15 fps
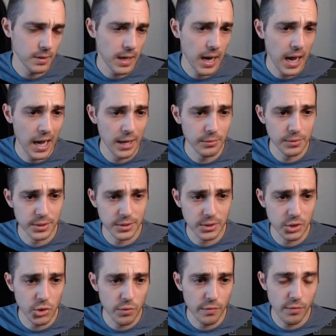High was
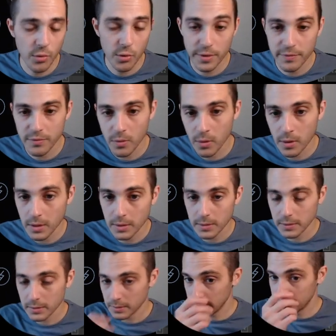244,
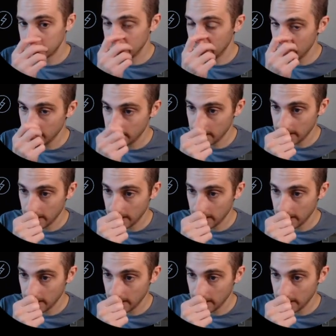let's say.